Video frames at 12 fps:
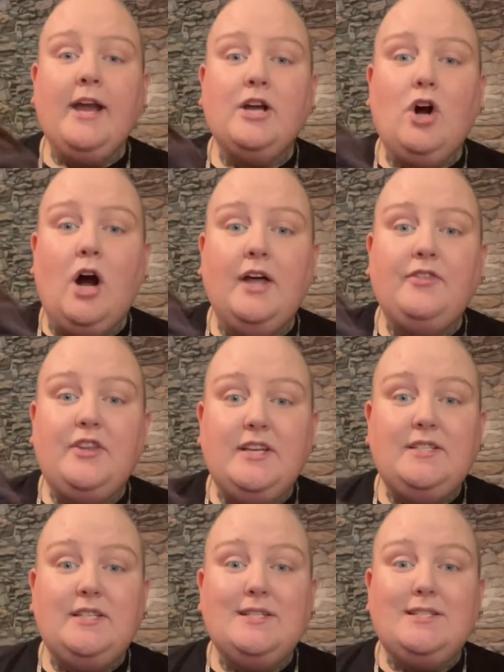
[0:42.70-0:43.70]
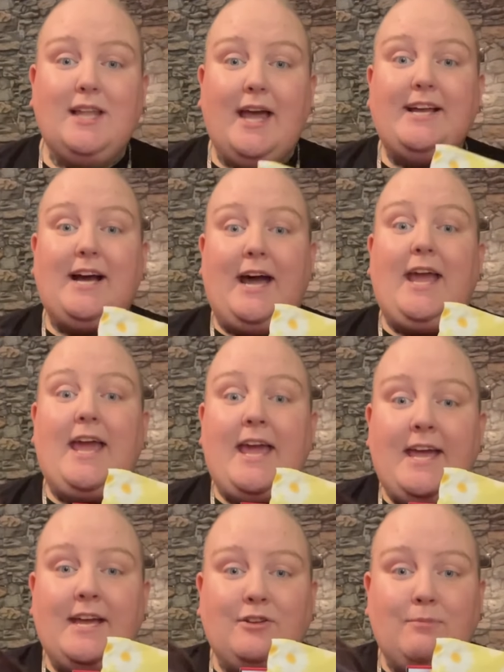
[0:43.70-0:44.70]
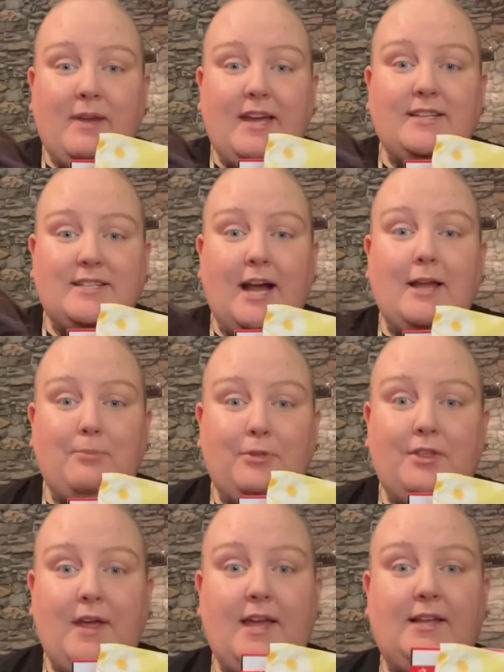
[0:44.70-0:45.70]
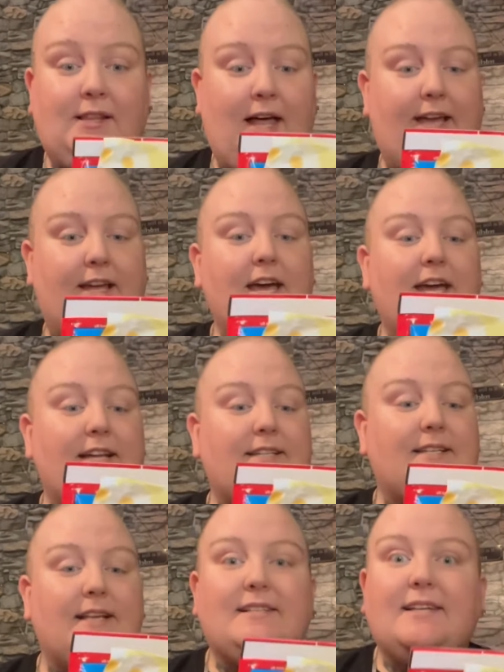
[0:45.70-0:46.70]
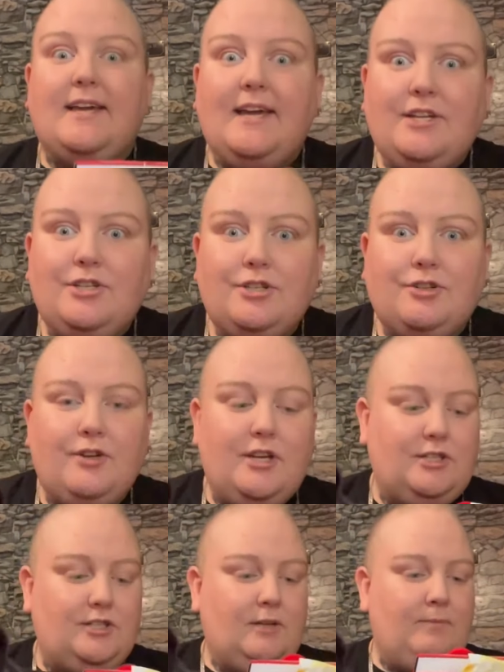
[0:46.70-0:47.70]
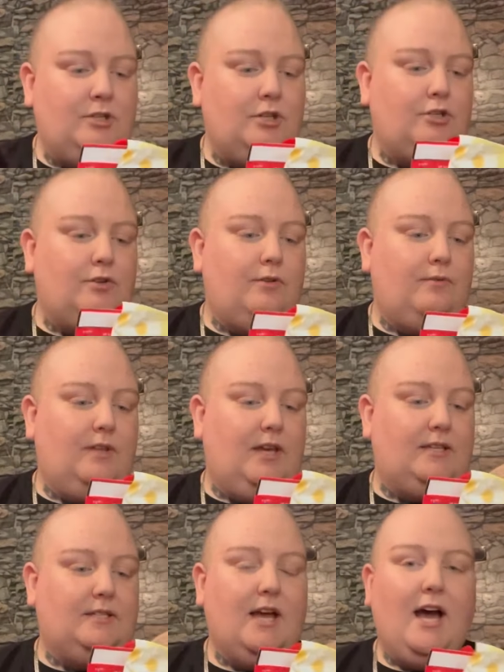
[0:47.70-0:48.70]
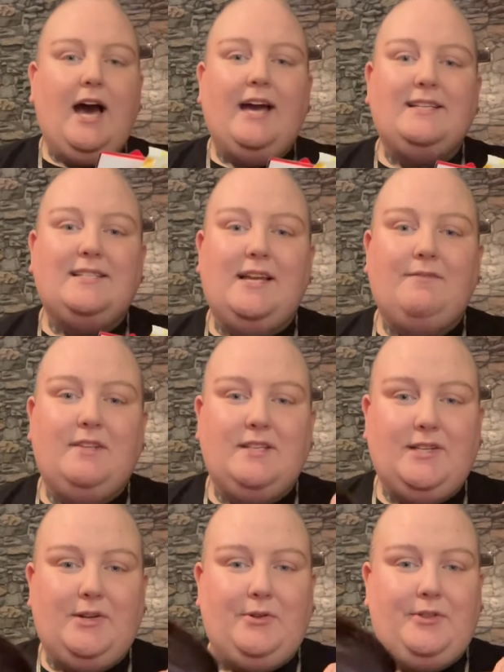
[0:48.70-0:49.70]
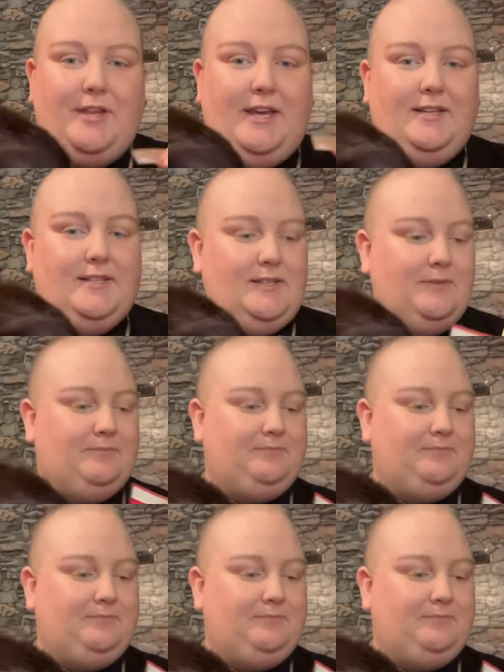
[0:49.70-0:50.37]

God, this is like a handmade type thing. Like it says Kaysha's Creations. Let me just show you this. I save these little things.